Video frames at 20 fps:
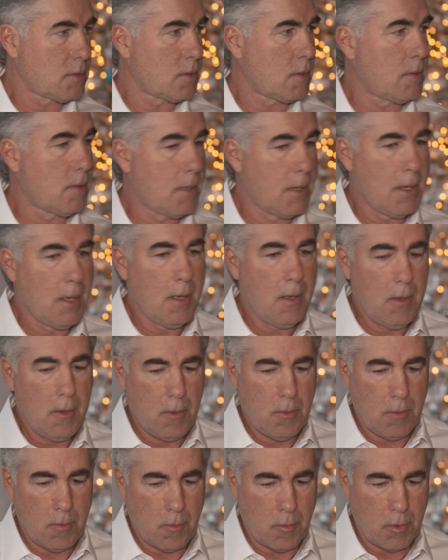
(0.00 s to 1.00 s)
So
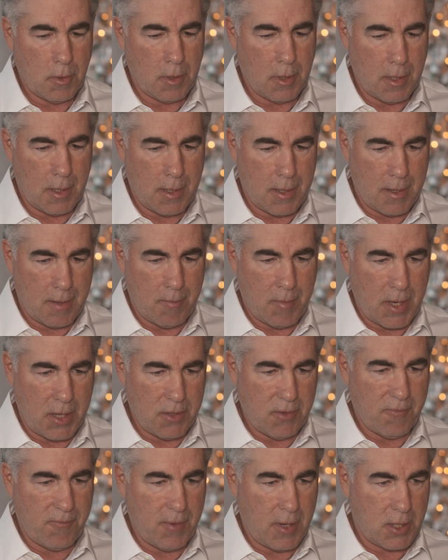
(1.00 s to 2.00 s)
we'll
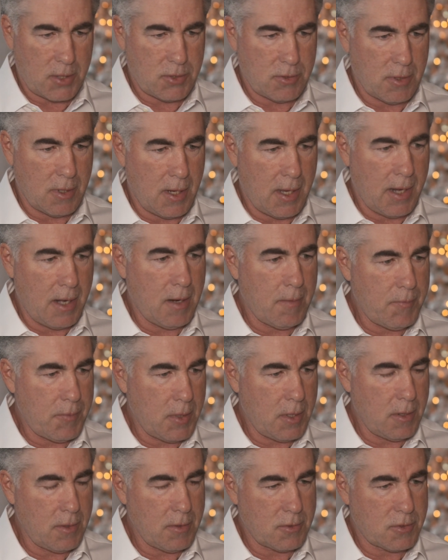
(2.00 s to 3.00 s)
manufacture a lineup
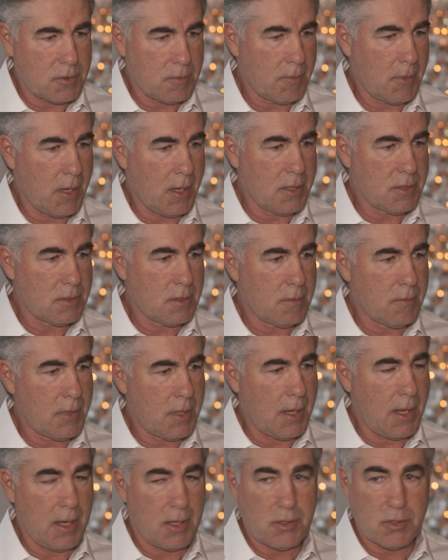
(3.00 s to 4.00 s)
there. There's some guys that have
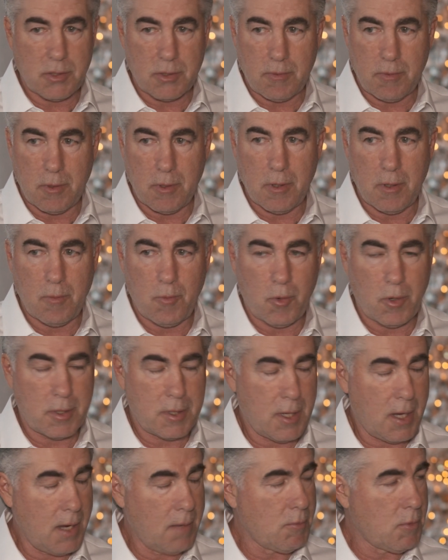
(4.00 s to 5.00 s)
been anxious for a little more
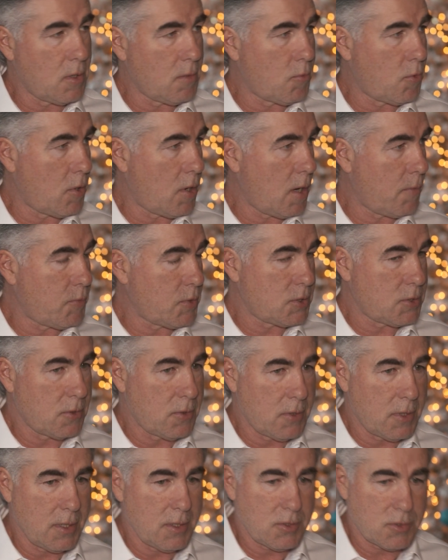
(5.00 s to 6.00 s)
time, a little more
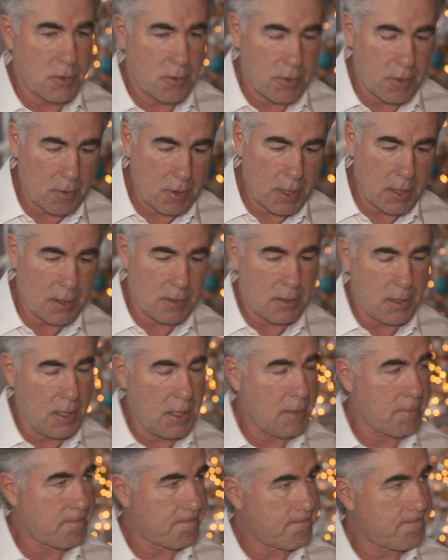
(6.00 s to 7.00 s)
opportunity, so they'll get it
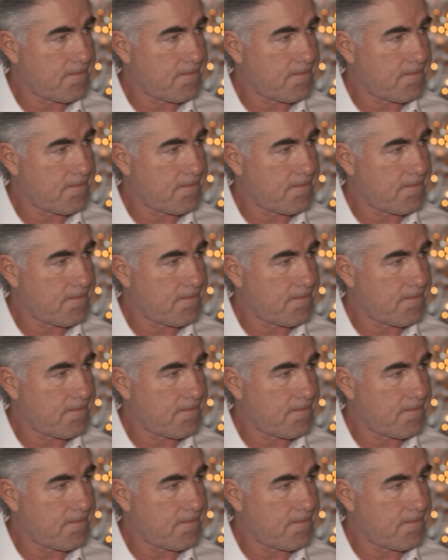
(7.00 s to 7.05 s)
tonight.